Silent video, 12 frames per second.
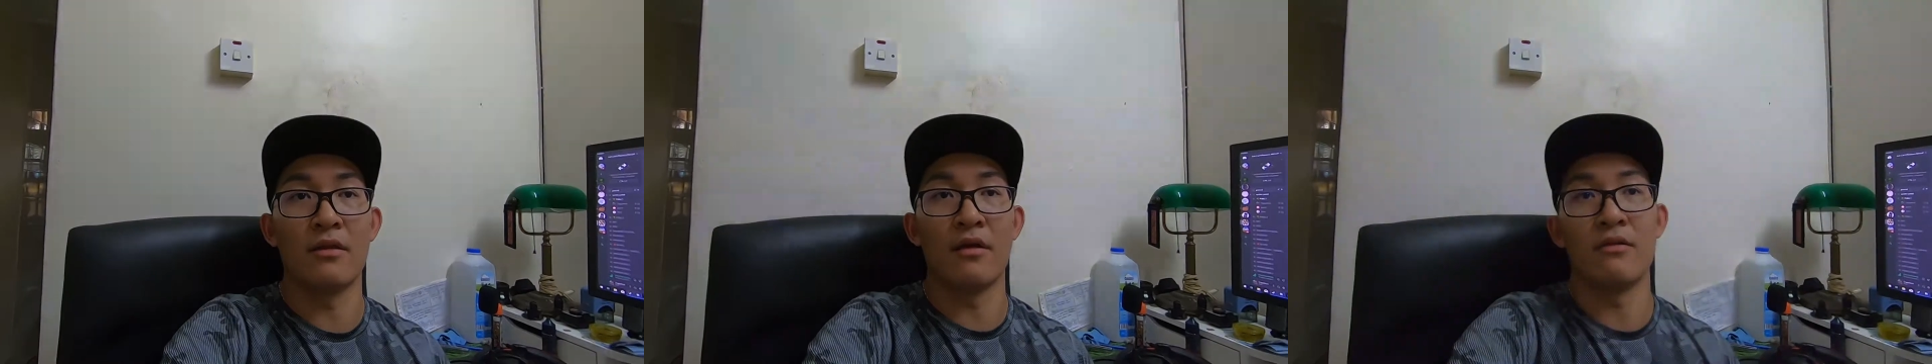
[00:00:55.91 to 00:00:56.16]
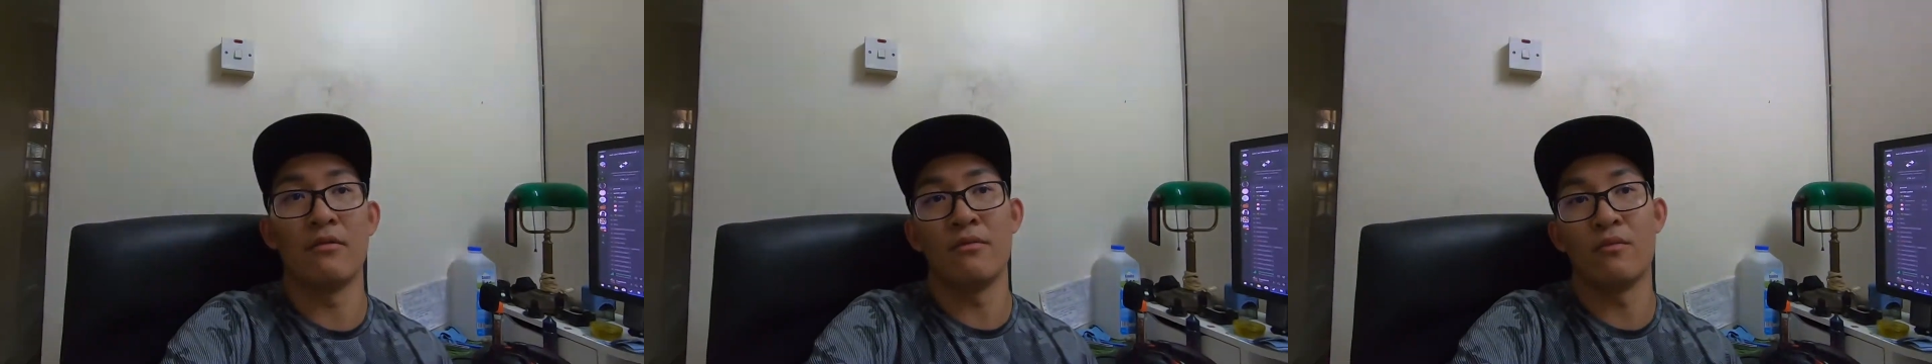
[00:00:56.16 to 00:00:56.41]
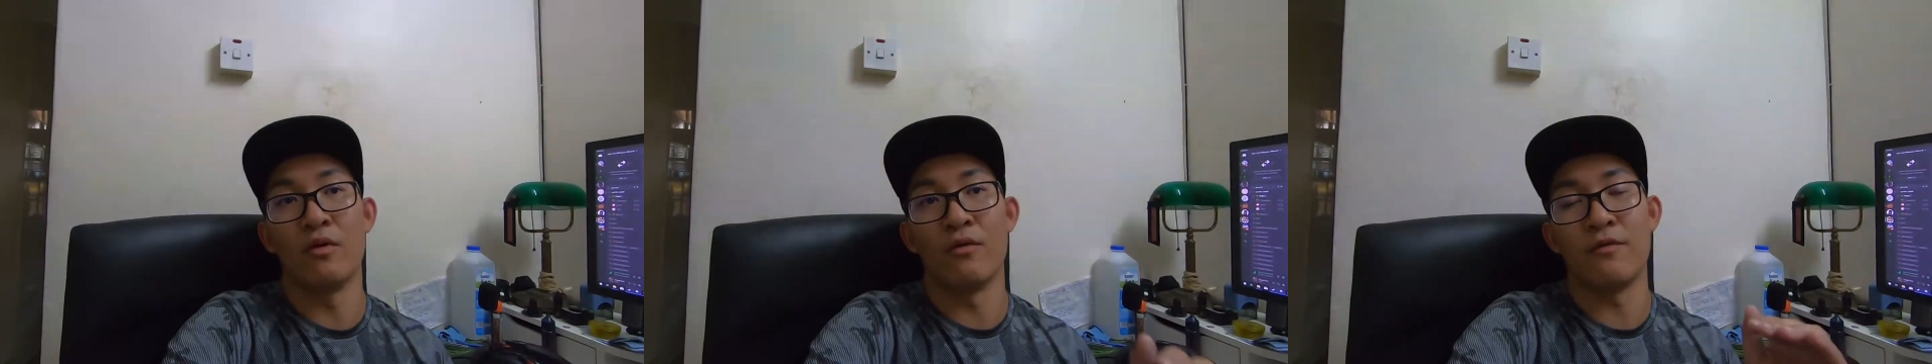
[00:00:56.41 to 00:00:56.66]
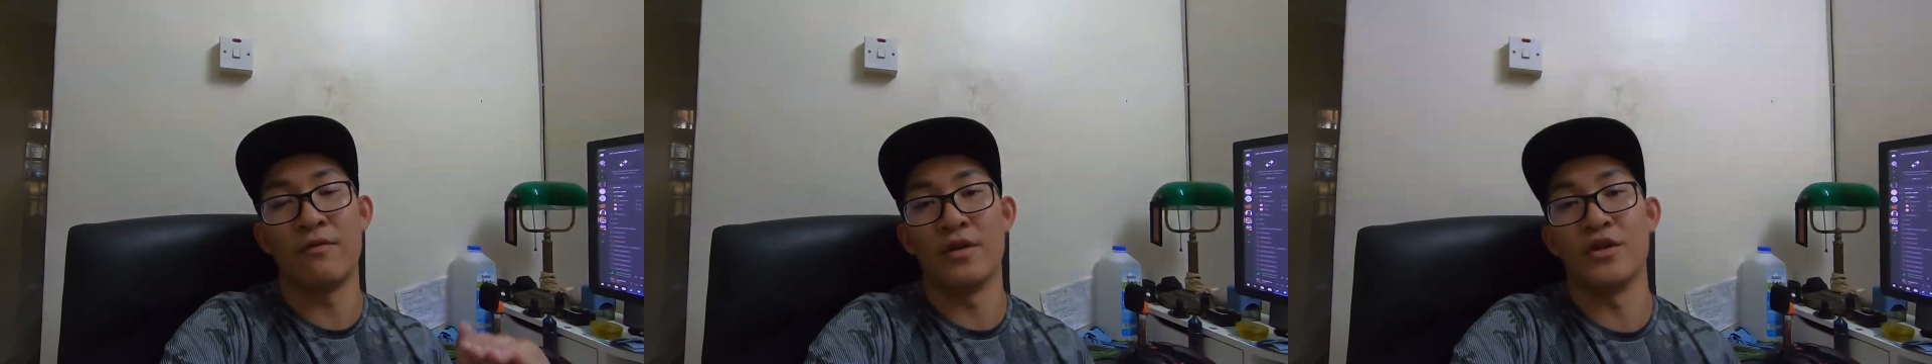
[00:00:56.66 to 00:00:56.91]
then we'll
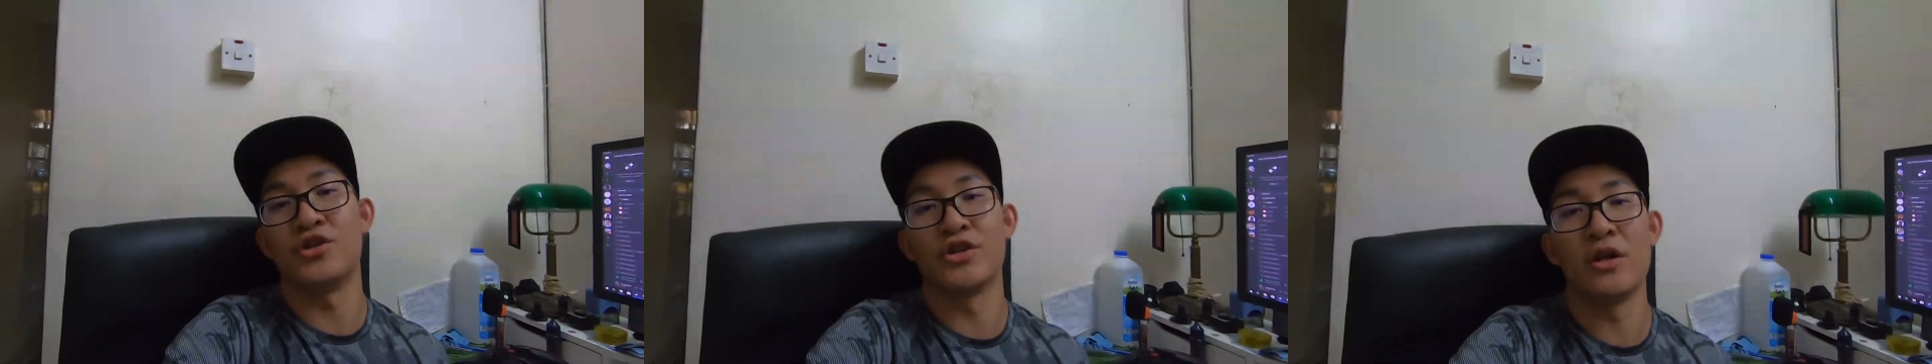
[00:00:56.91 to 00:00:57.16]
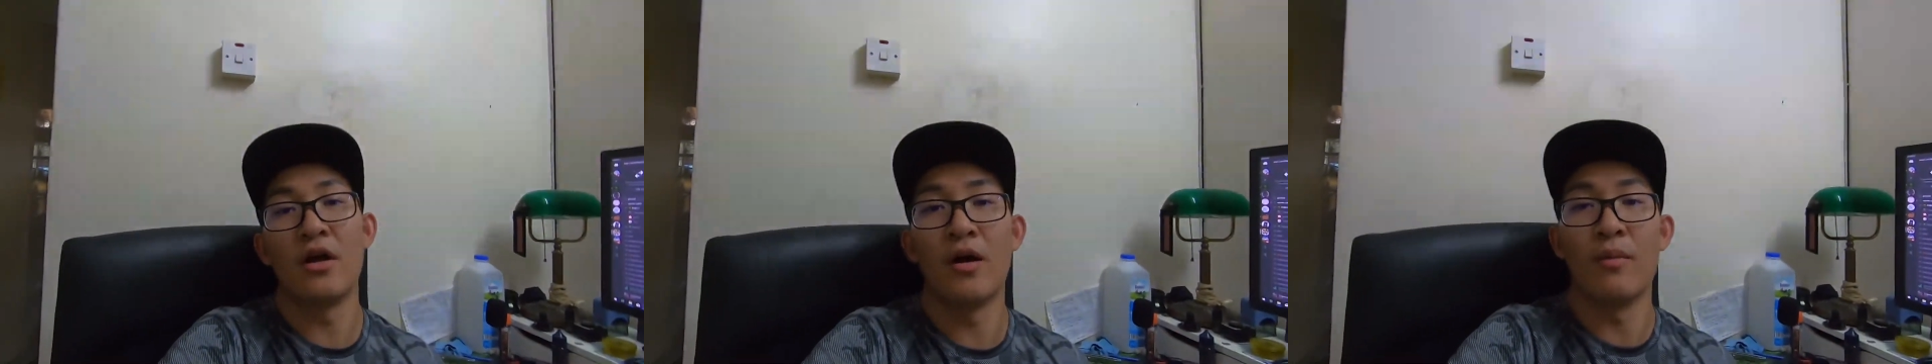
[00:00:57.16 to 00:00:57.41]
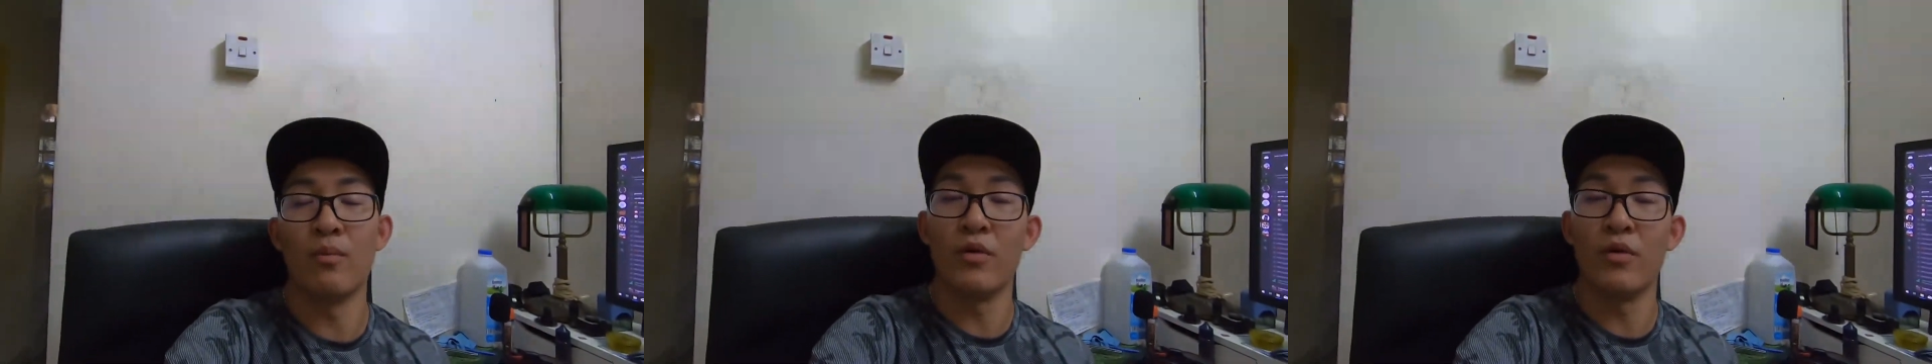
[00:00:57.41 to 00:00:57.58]
finish it up